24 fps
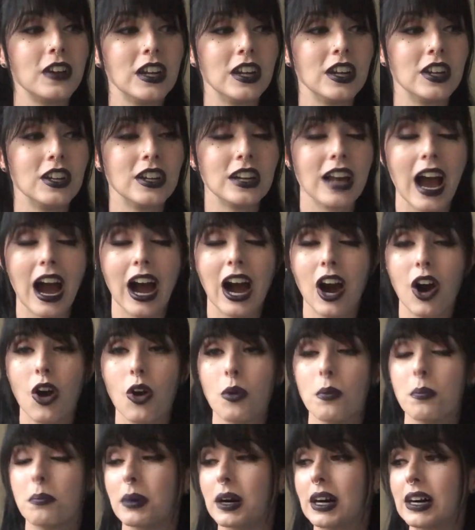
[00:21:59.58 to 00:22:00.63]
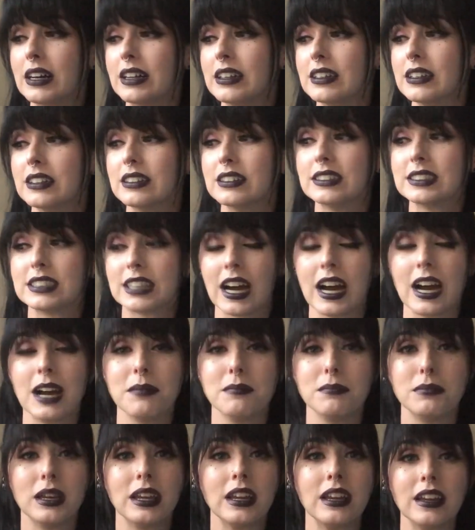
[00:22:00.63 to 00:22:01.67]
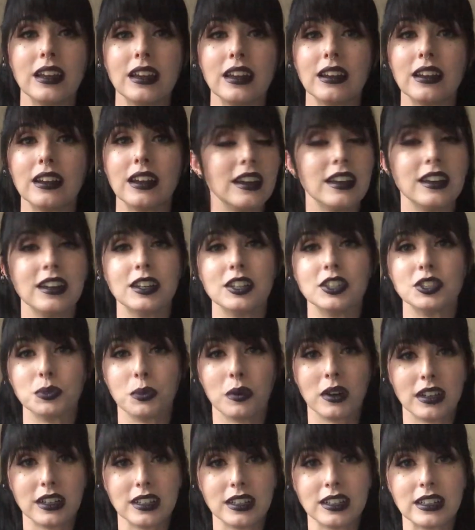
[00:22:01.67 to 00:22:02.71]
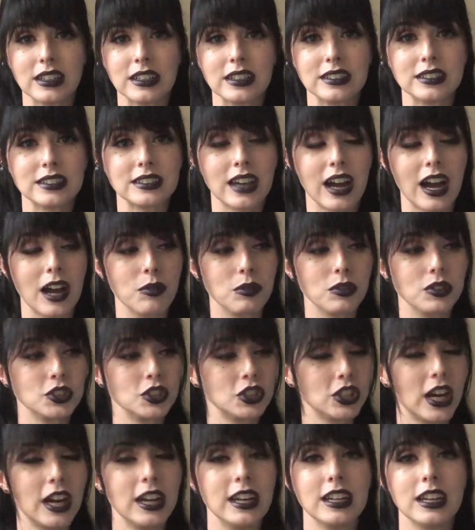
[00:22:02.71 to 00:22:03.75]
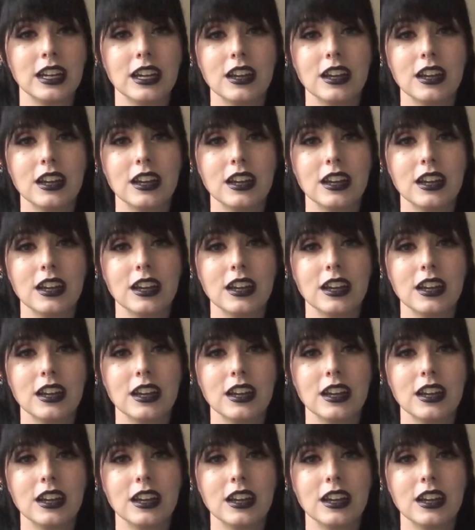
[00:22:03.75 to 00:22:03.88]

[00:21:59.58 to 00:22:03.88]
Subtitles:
figured out, but in the time being, it is what it is. I will try to